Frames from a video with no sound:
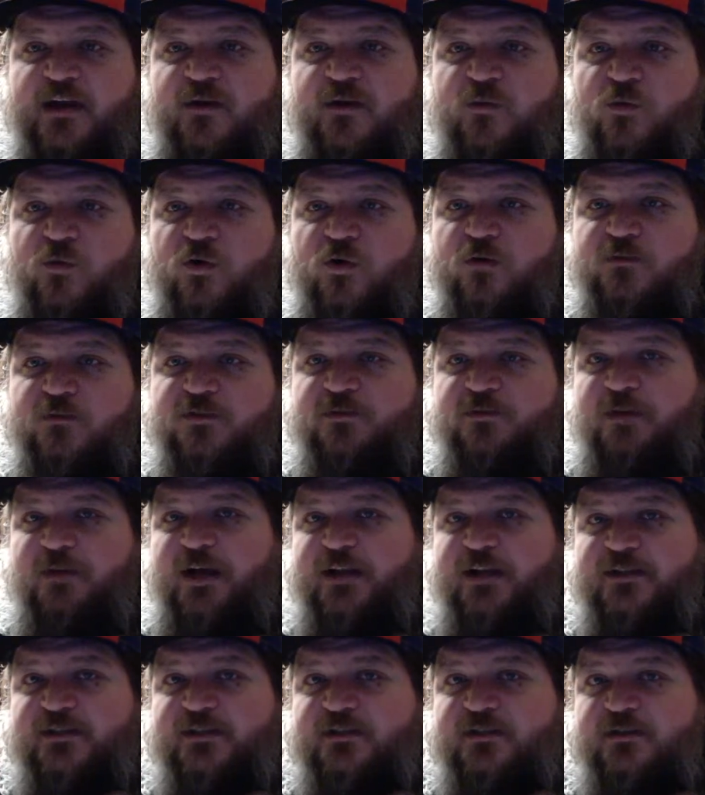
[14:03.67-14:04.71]
warm
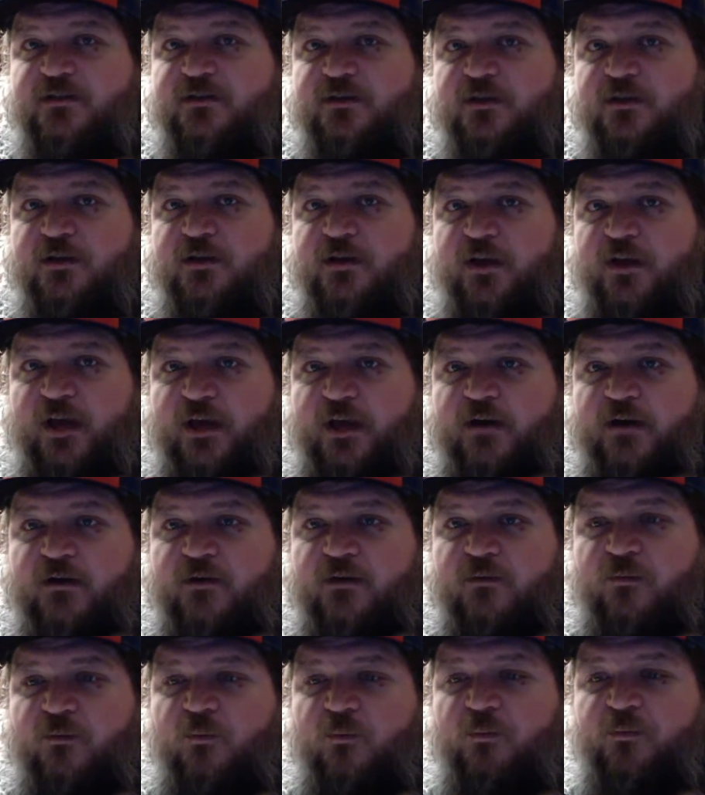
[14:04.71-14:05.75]
spots and
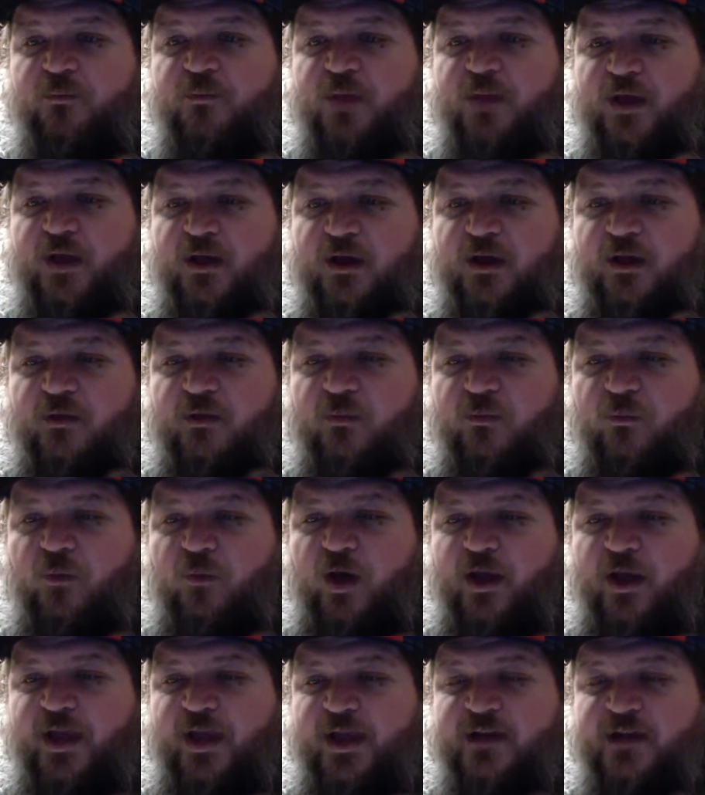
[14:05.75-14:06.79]

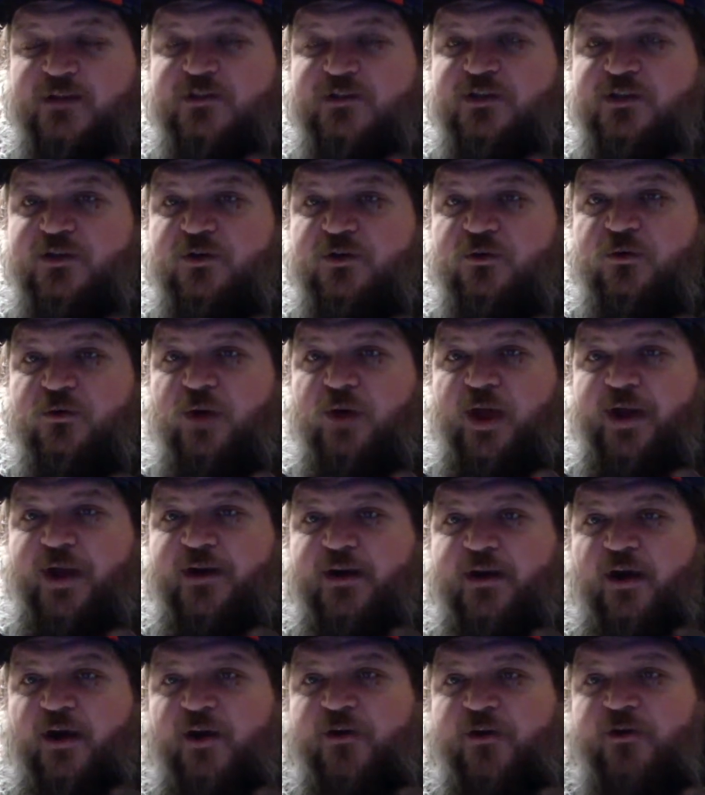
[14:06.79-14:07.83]
against you and
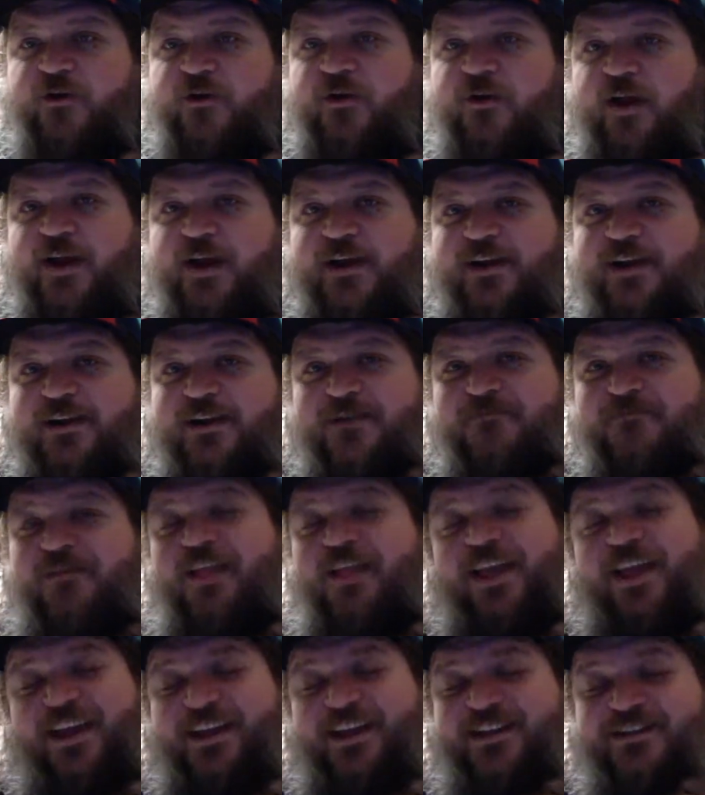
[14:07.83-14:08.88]
under and in
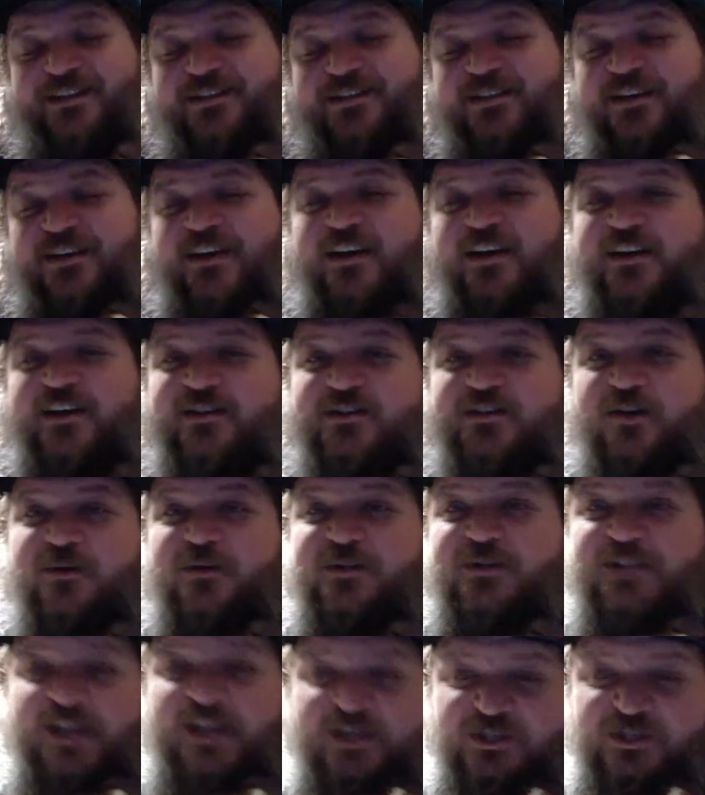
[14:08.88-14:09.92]
blankets. So
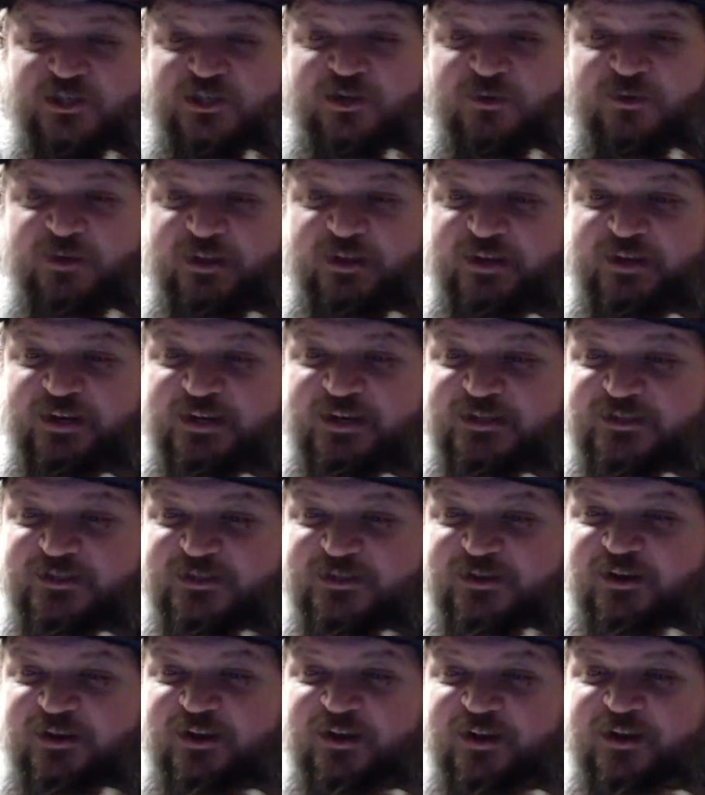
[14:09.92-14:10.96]
he's actually a really nice
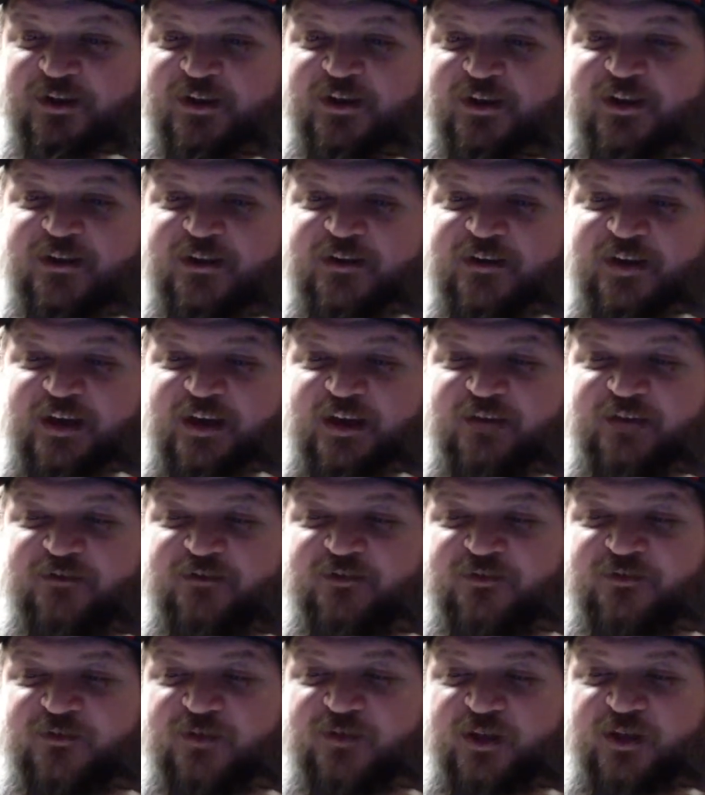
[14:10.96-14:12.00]
dog to have
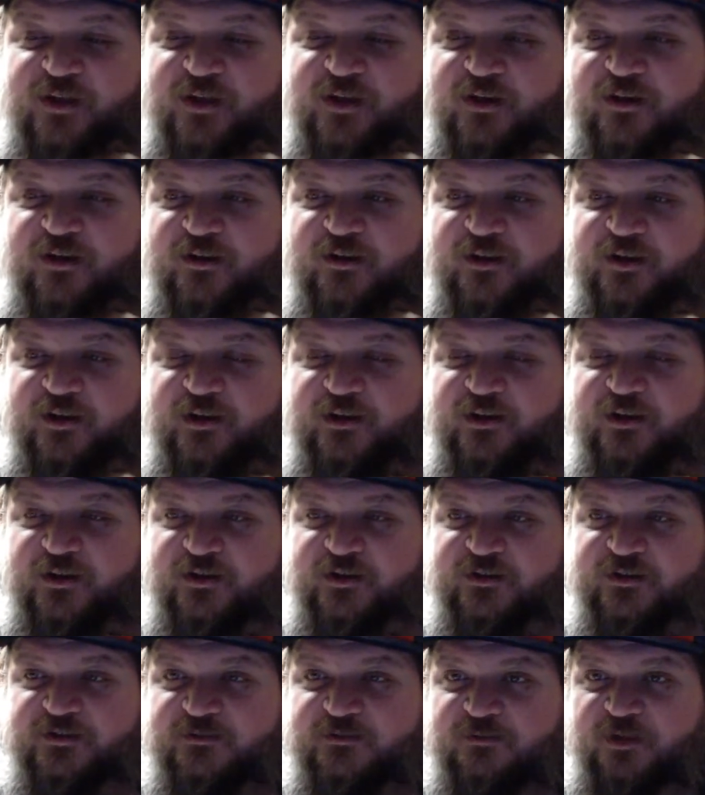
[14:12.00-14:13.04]
if you like cuddling and
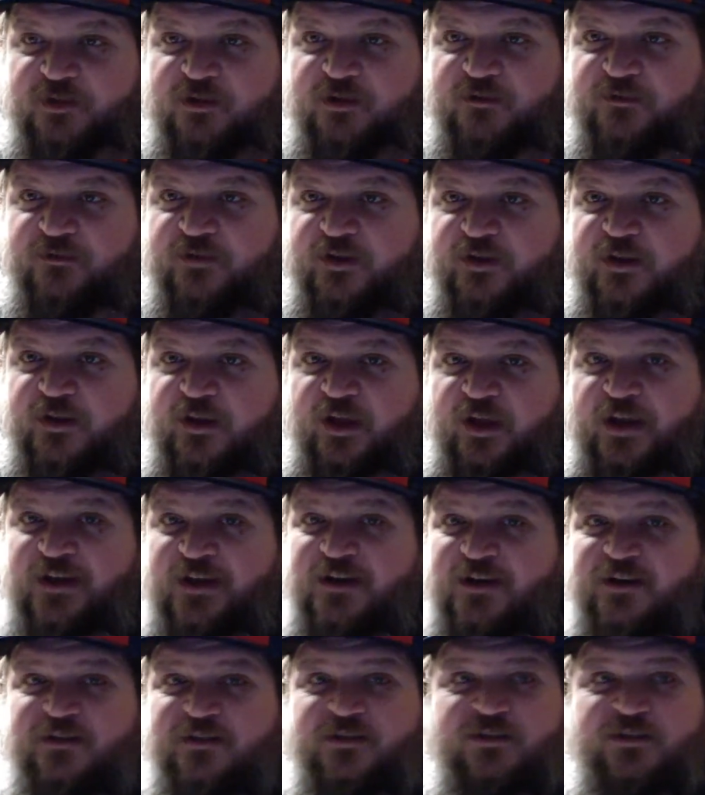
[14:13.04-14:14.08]
need some love. And he
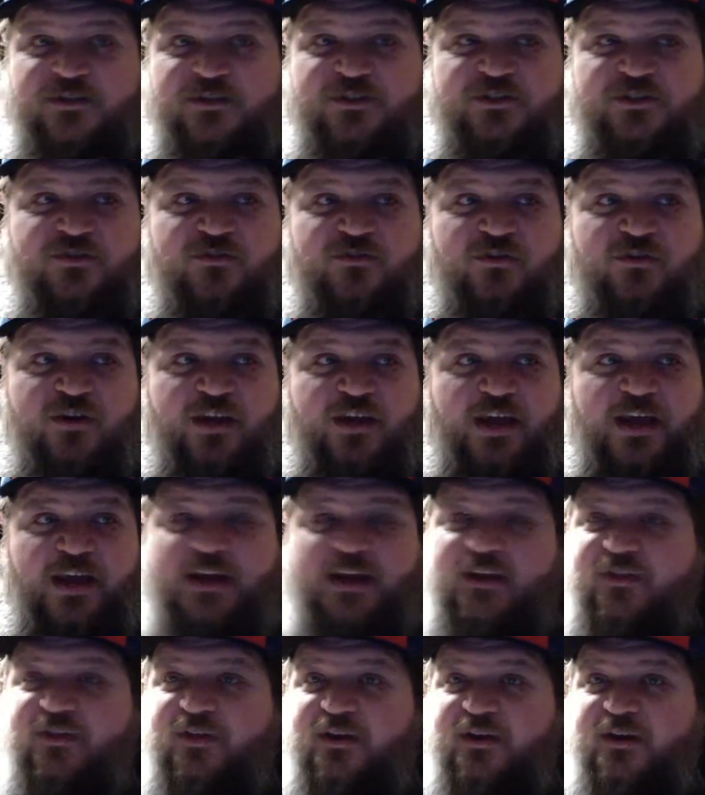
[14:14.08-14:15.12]
doesn't destroy
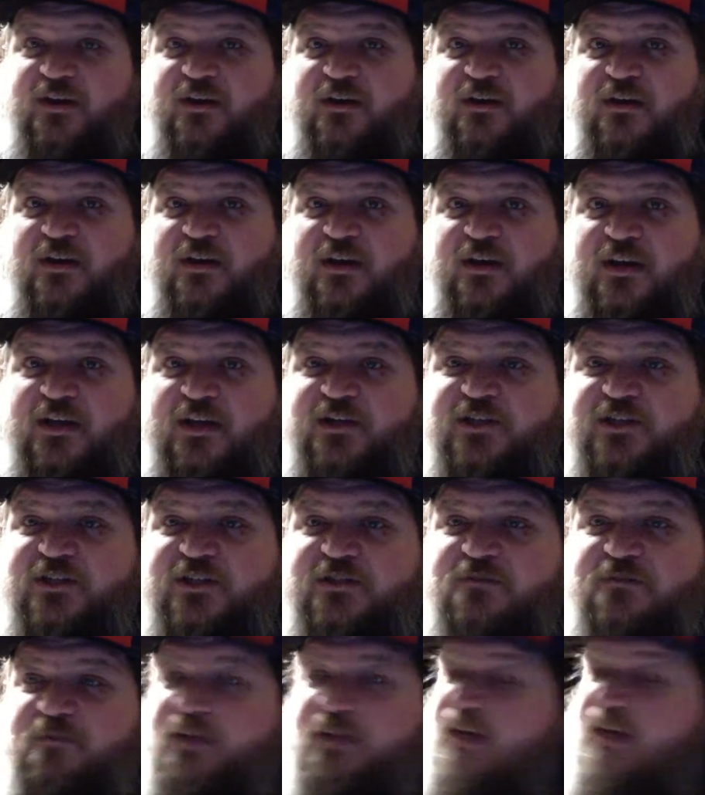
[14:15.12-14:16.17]
anything. He
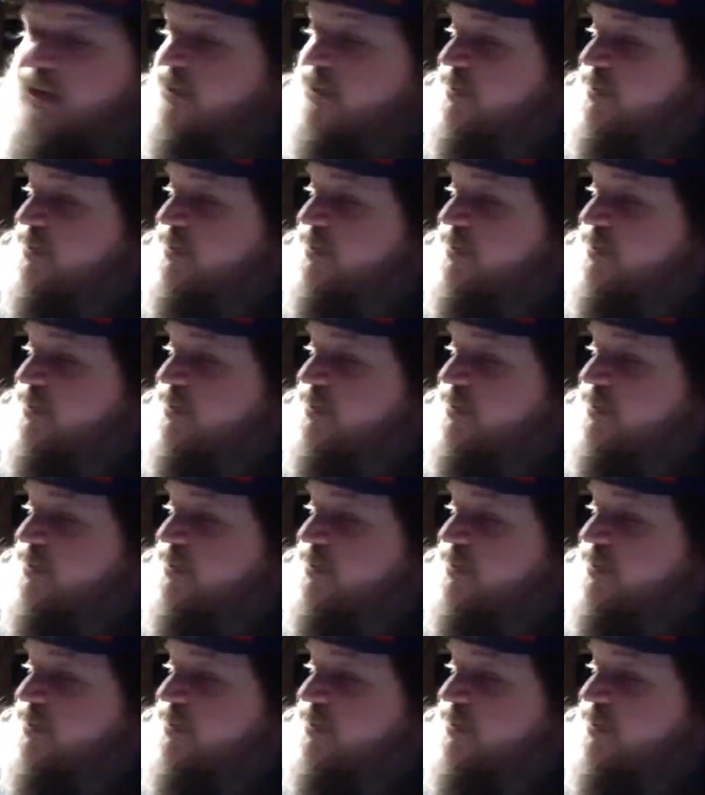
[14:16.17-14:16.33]
just pees